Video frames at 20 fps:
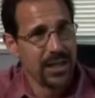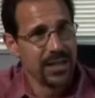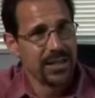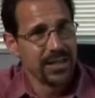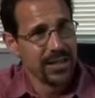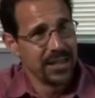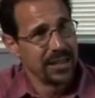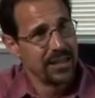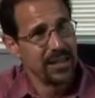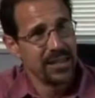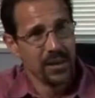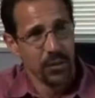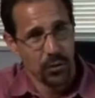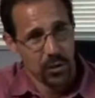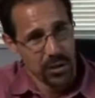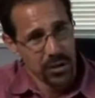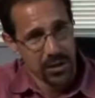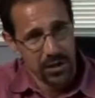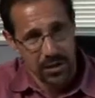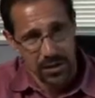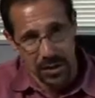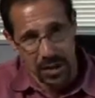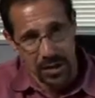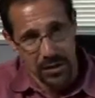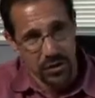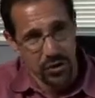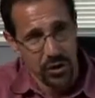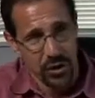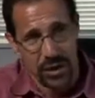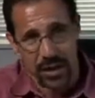sees the
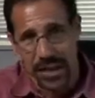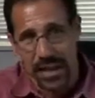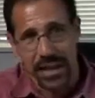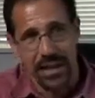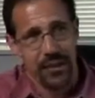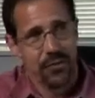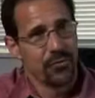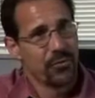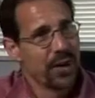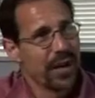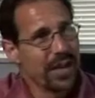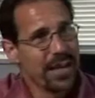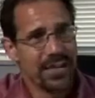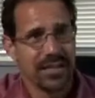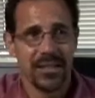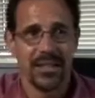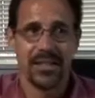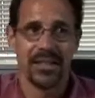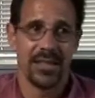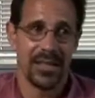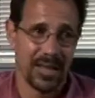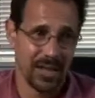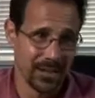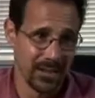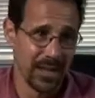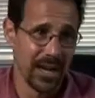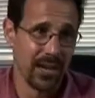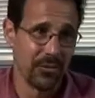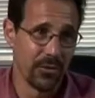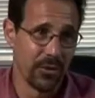organization, and it raises their
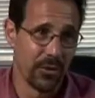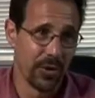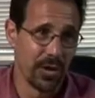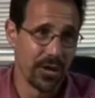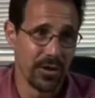level.